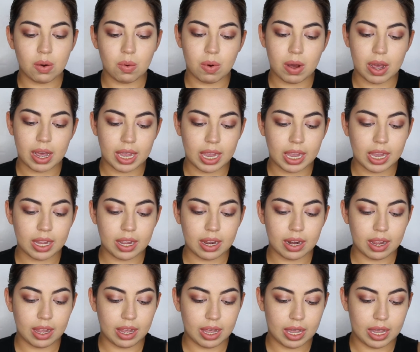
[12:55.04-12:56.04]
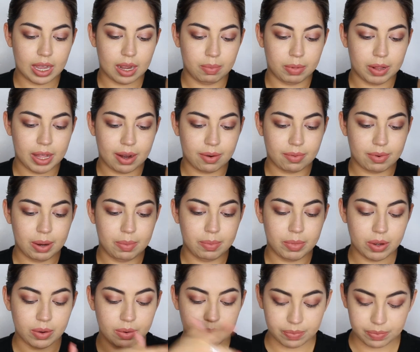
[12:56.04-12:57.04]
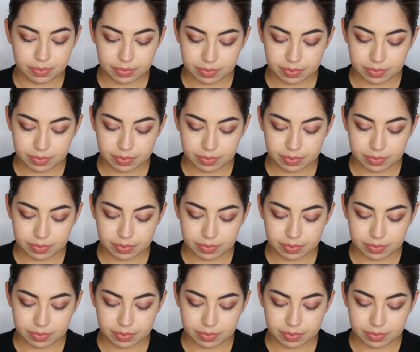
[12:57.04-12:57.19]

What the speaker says: White, and Black Rainbow.